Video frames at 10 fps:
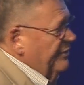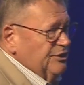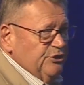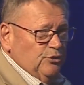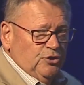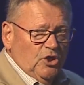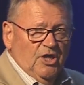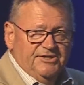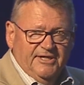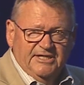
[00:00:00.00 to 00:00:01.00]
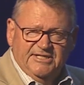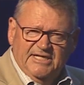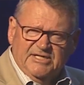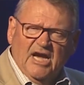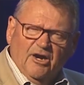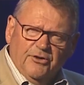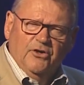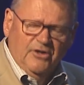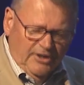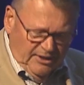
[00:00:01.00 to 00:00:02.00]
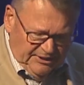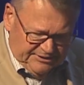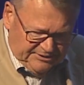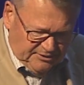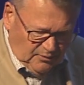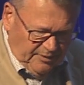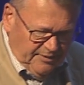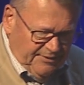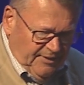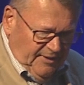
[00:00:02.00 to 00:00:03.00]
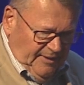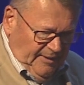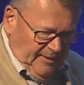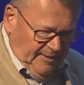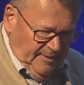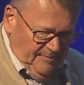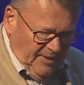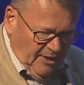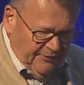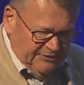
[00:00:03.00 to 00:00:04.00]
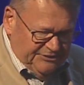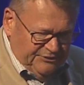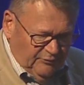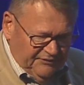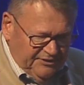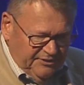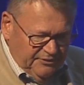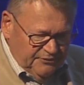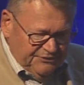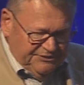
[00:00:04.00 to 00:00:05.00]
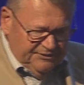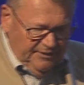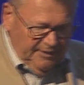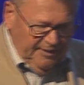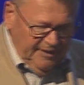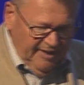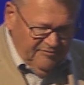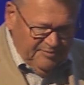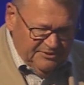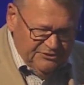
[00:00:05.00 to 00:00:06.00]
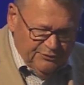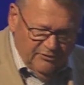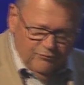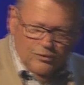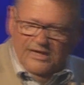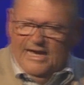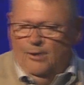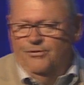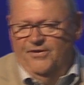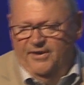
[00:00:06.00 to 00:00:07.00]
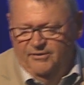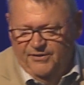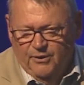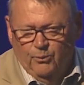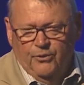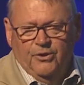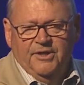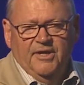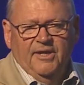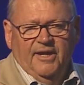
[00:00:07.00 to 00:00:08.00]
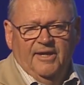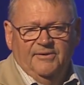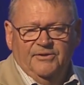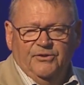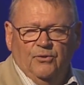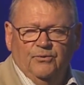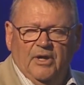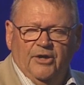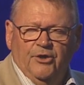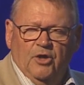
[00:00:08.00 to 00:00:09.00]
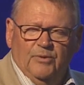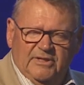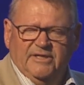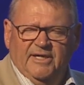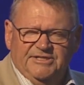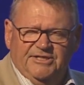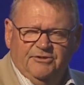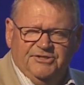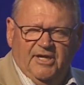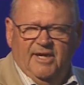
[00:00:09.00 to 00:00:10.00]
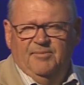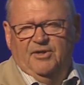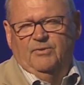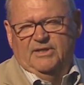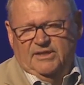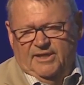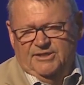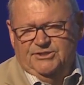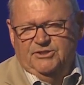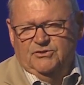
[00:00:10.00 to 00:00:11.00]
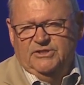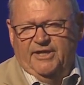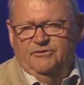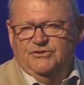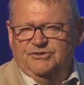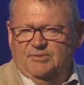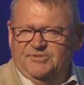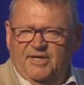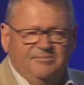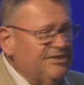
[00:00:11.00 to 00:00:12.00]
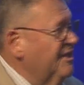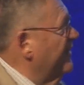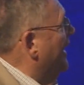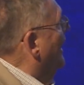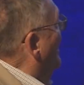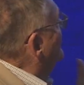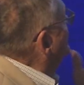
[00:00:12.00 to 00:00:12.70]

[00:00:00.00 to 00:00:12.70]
a social context. That's harder to deal with. Artists over the years have been sort of really out there in their work and are not recognized in their time and are recognized years later. So sometimes that last